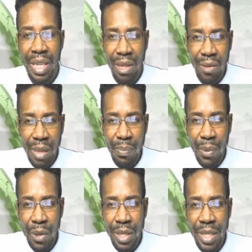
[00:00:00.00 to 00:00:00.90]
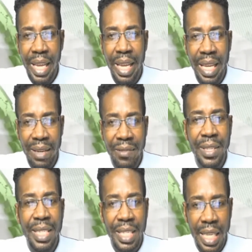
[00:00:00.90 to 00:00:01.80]
Report every
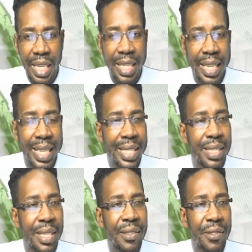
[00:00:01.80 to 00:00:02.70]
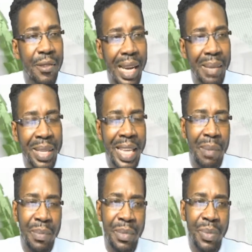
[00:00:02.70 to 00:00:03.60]
single instance of crime that
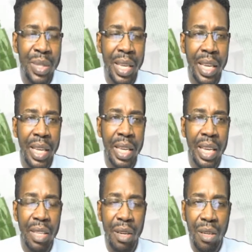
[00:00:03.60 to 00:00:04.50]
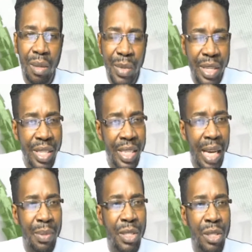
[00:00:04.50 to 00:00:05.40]
happens in your community. It
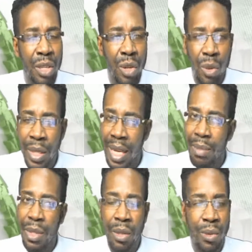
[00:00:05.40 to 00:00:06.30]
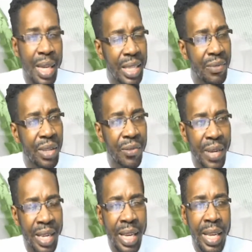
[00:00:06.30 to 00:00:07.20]
happens to you. It happens to your relative, your
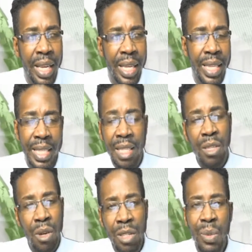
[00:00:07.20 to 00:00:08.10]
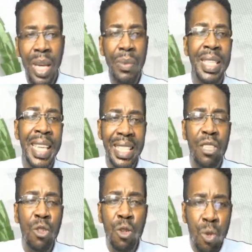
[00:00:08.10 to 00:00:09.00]
friend. This is the only way we'll get a
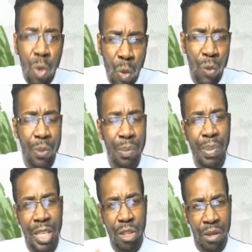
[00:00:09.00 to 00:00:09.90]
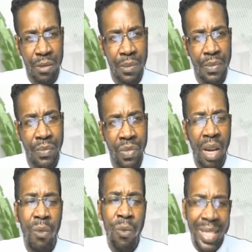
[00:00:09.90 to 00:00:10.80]
true picture
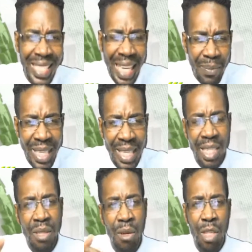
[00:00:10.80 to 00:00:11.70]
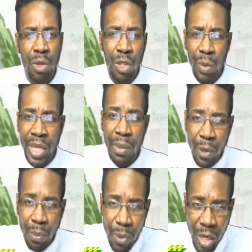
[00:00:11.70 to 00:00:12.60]
of what is happening in this country so we can
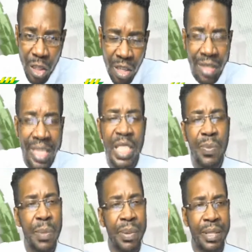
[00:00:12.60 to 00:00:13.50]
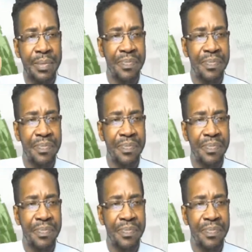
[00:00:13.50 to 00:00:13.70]
put pressure on these people.